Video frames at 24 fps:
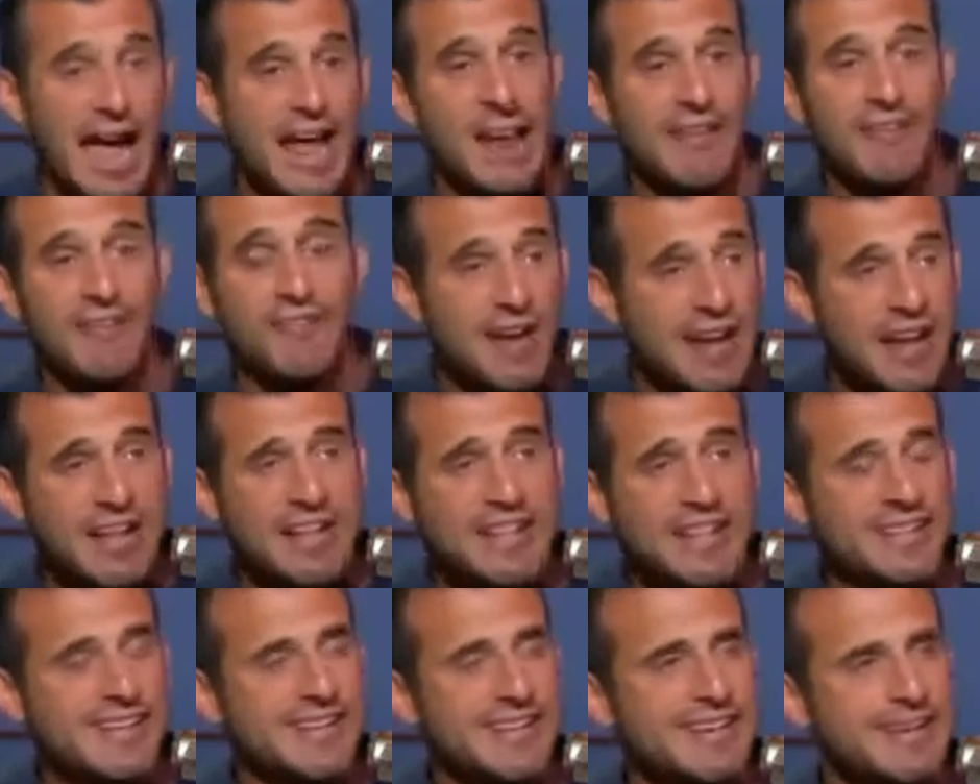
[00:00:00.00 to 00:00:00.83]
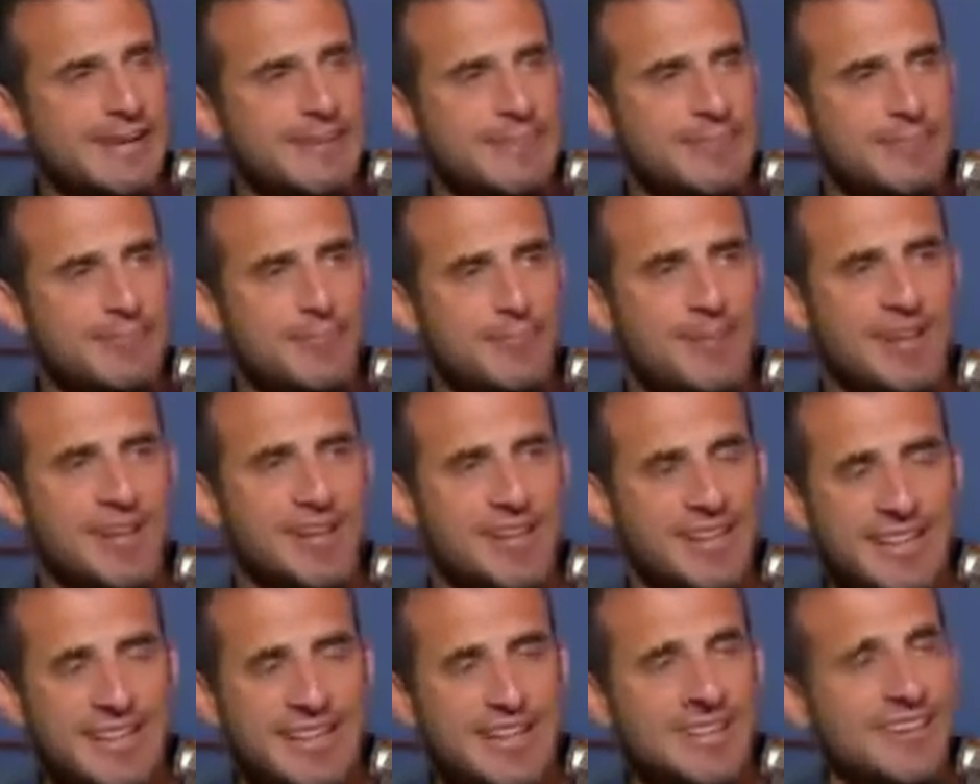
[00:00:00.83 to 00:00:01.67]
And frankly,
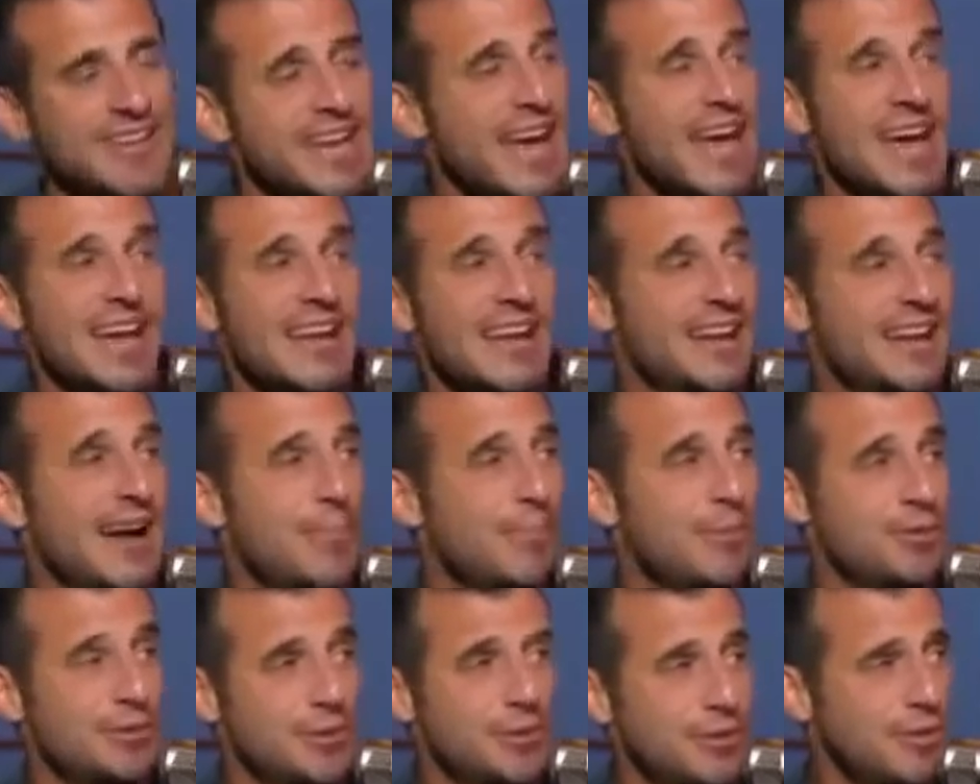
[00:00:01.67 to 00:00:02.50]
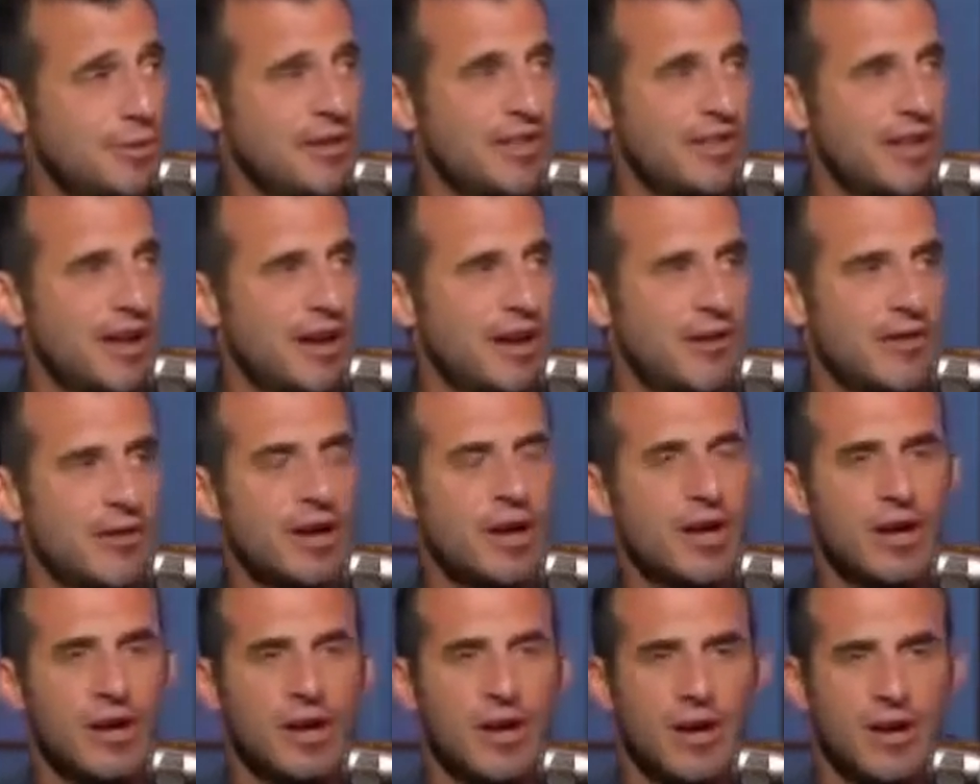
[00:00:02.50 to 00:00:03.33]
Cleveland had an opportunity there
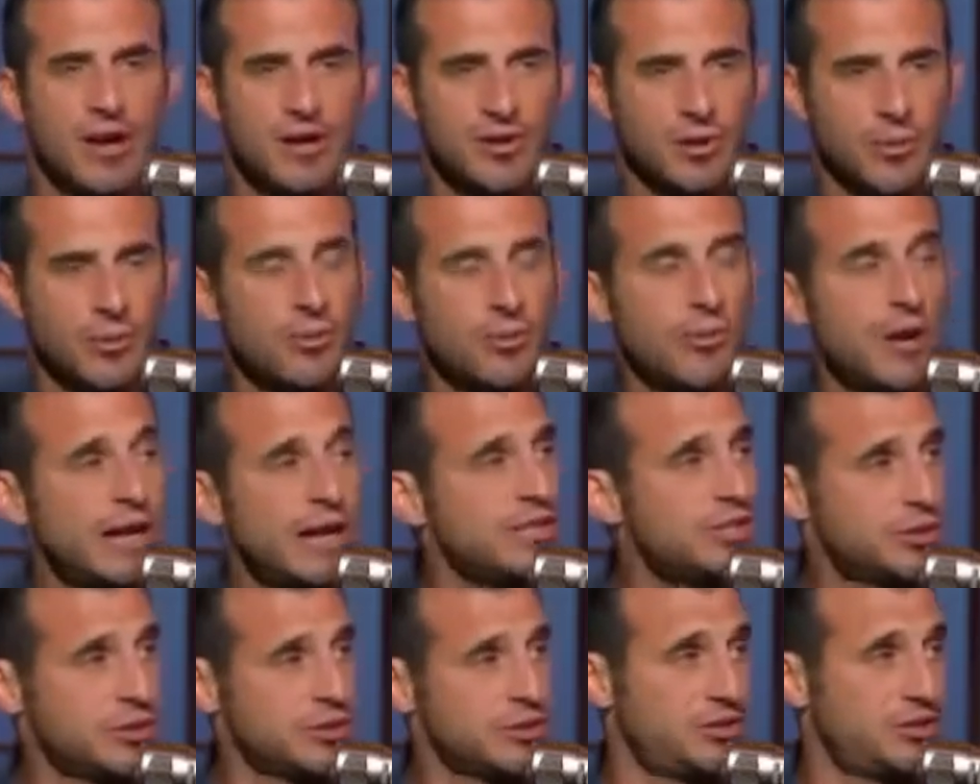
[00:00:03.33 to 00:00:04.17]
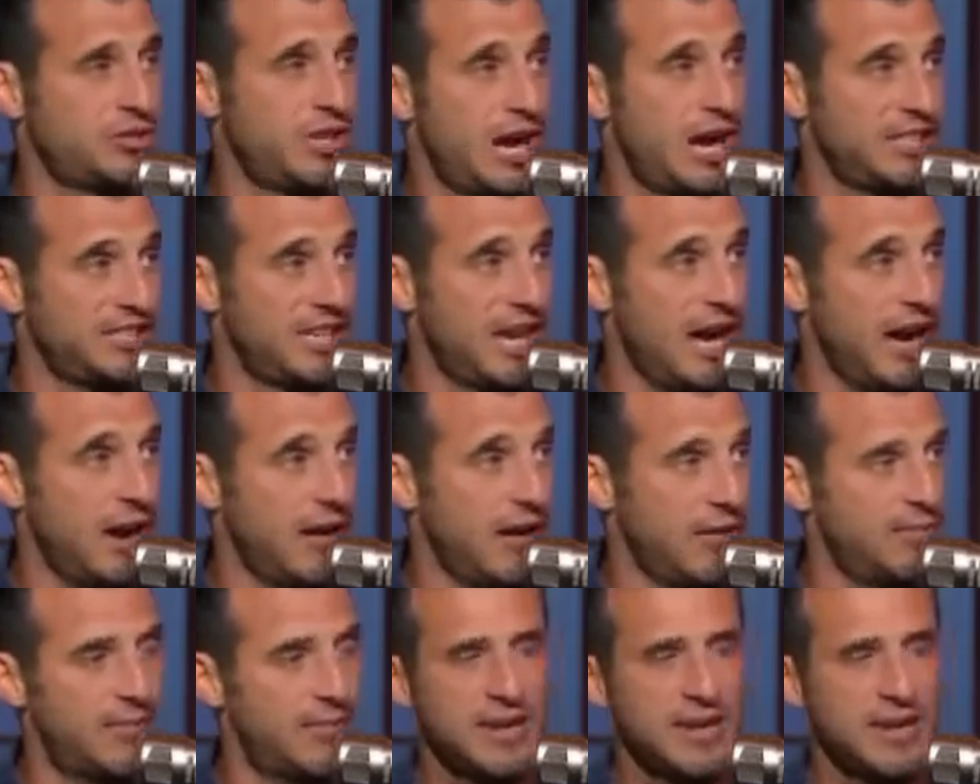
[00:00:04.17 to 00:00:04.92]
to redshirt Josh Allen.